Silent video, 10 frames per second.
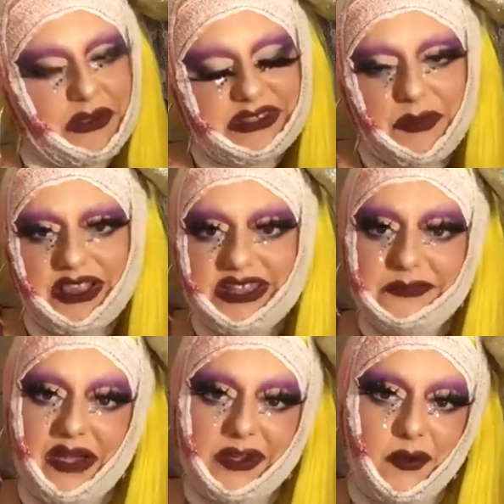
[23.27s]
It's Boleyn
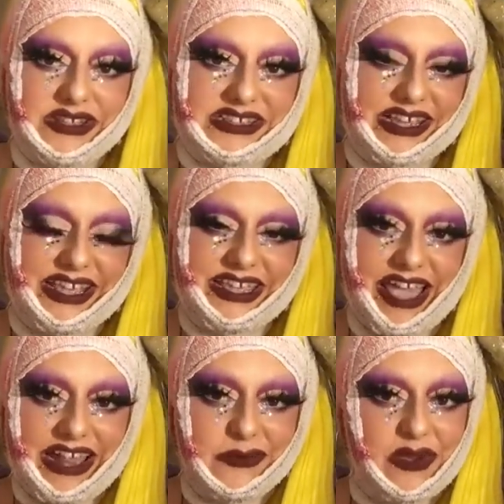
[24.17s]
back once
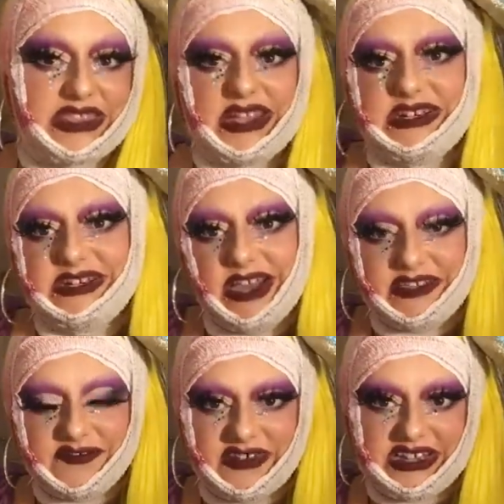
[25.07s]
again with
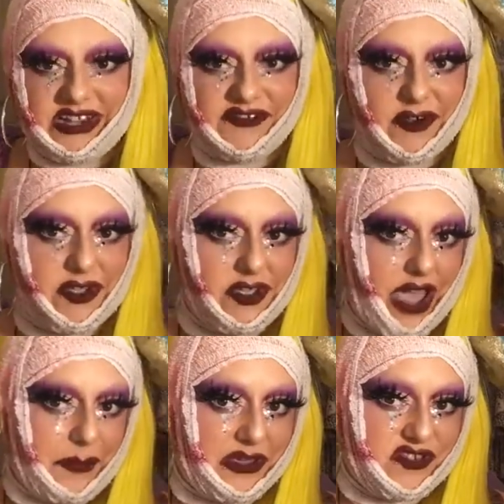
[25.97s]
another video for you.
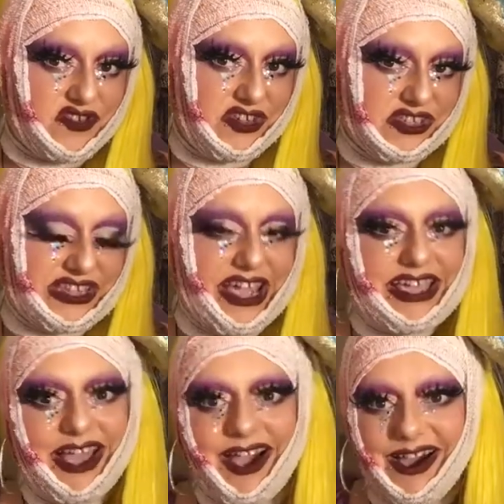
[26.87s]
Happy
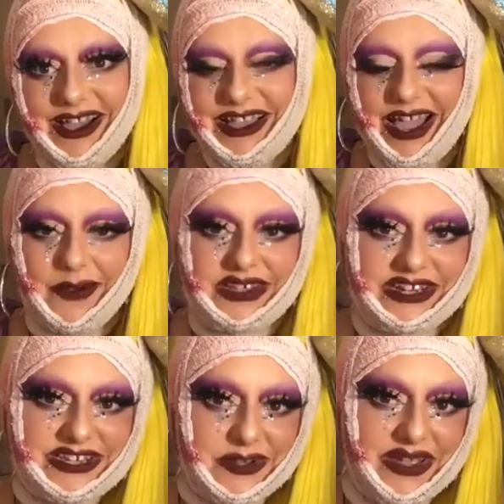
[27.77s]
Tuesday. Hi, how are
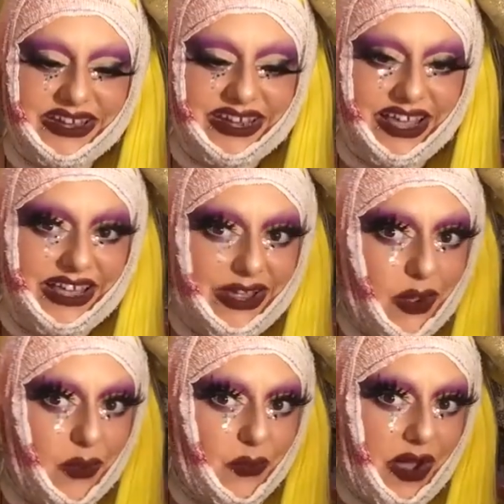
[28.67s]
you doing?
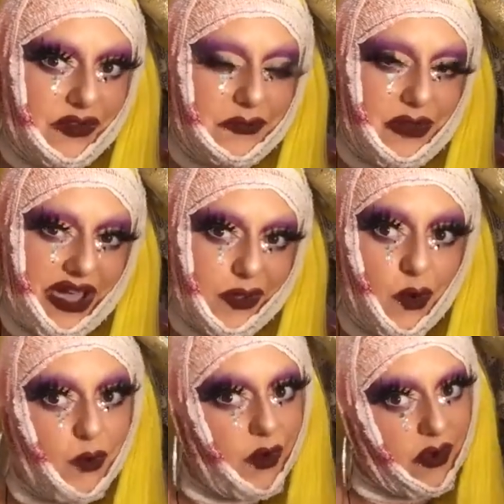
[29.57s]
Welcome back
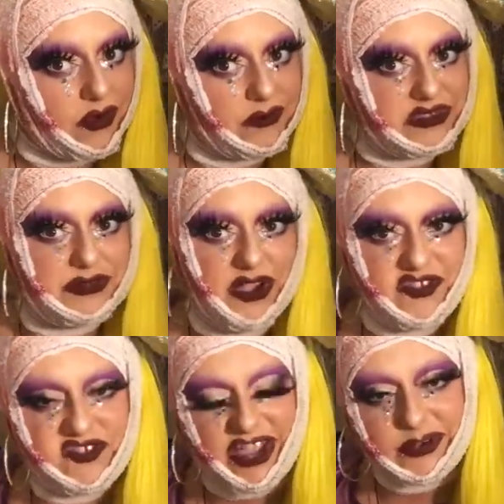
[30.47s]
or welcome to my
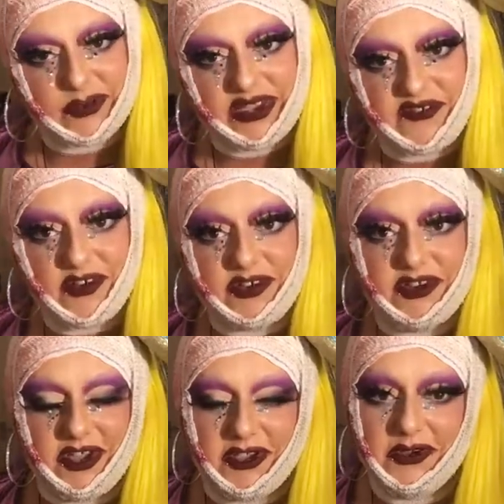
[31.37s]
channel if you're
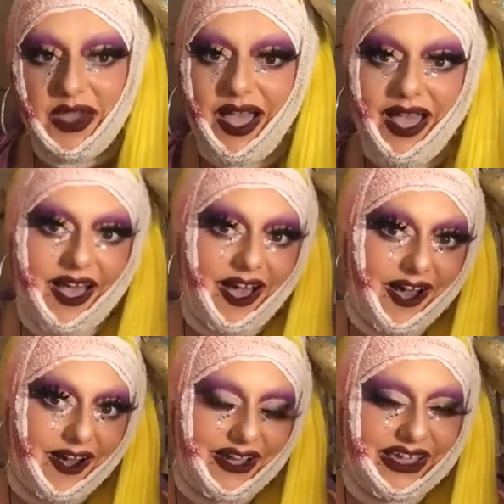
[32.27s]
new.
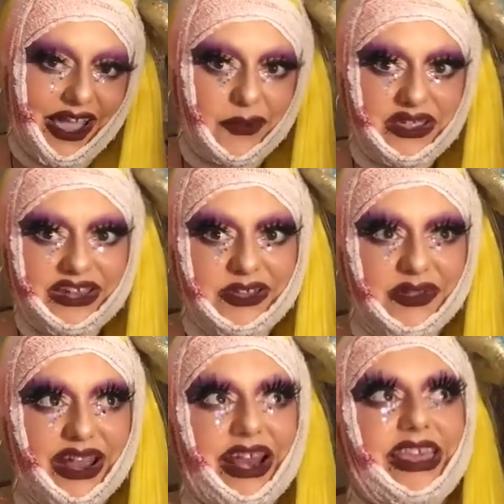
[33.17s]
Hi, how are you
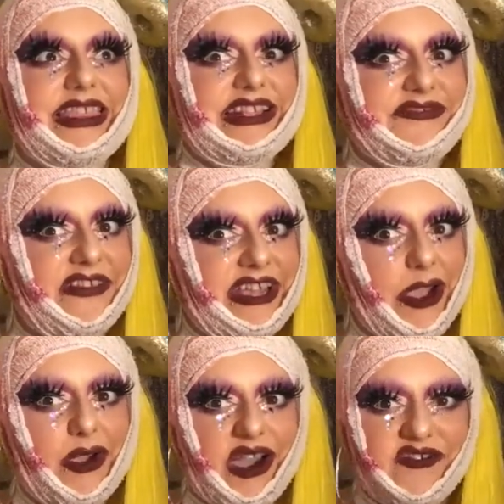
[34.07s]
doing? This video,
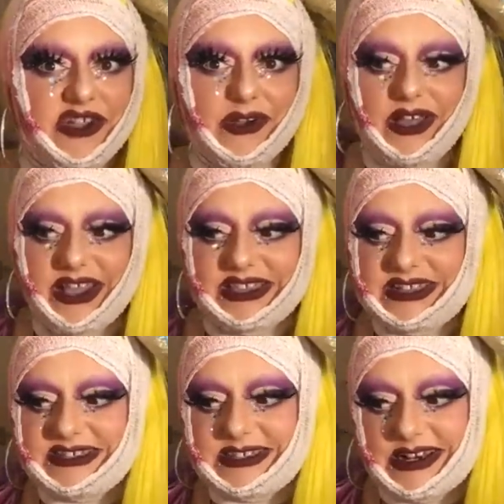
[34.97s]
I feel like
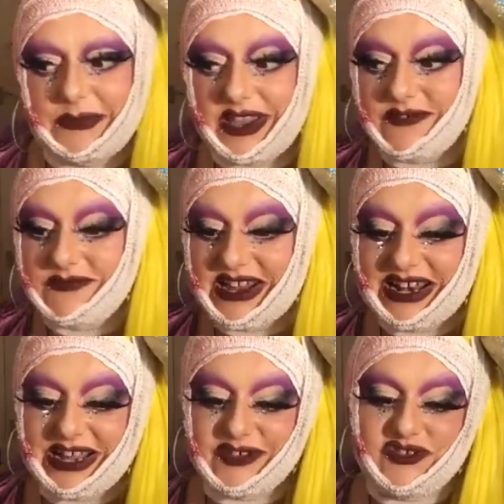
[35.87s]
this is going to be a
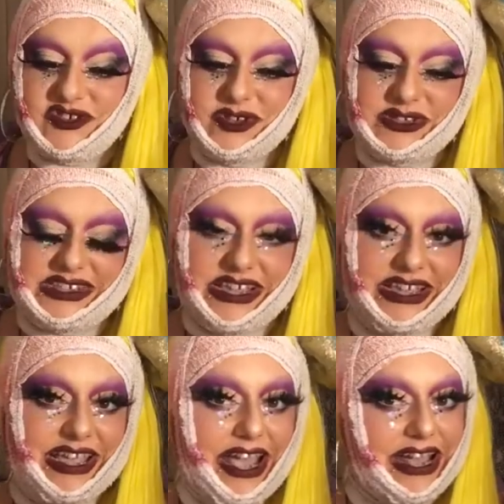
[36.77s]
really
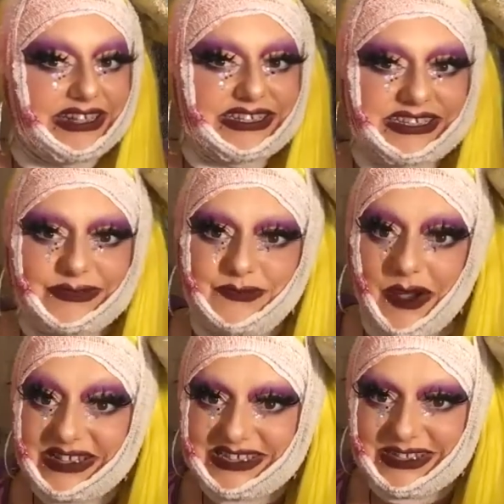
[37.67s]
juicy,
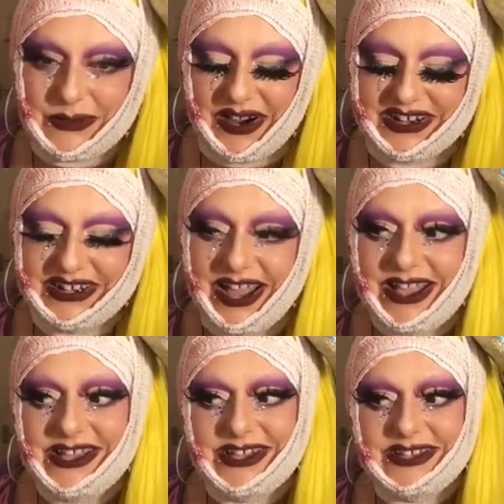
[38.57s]
spicy one.
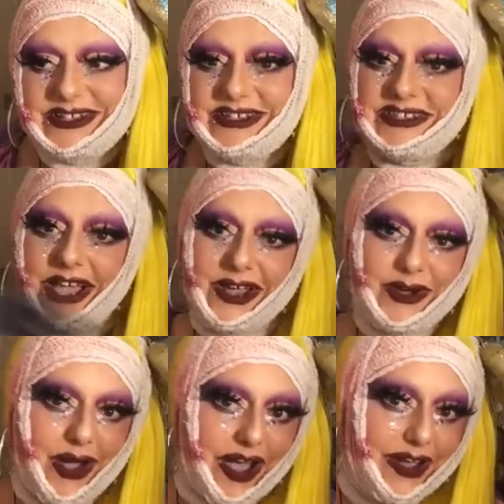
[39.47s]
So,
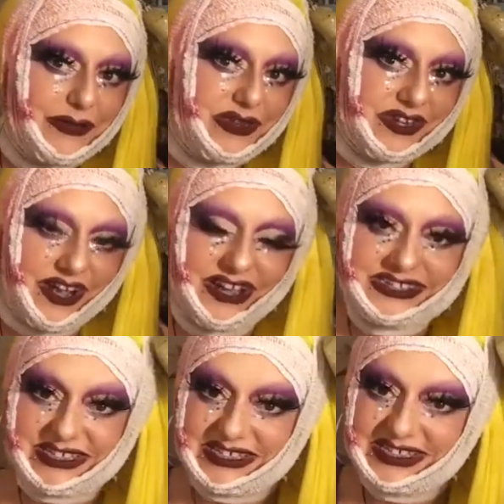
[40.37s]
I hope you guys
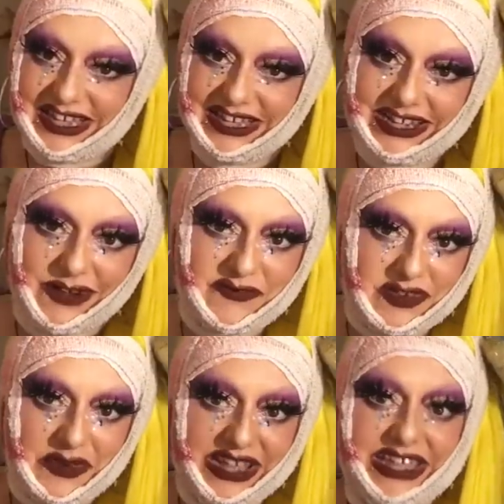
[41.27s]
are sitting
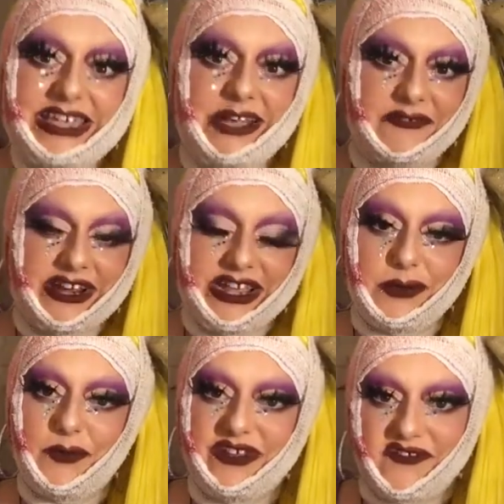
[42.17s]
comfortably. Get ready.
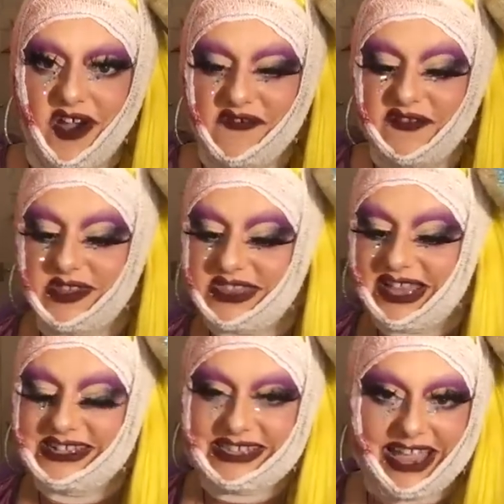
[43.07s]
We've got a few
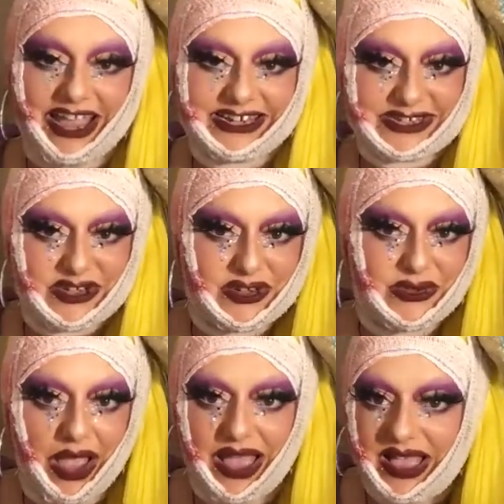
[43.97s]
things to get into.
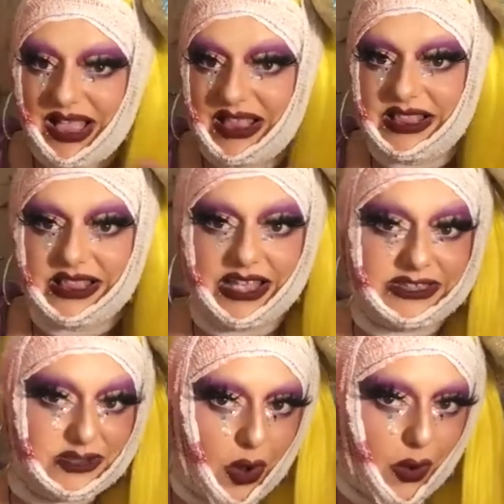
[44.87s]

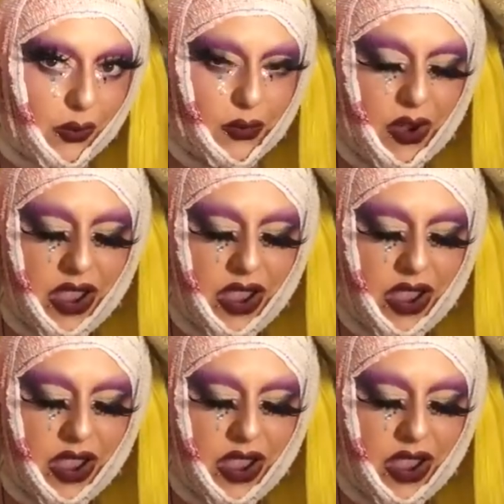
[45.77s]
Let's go.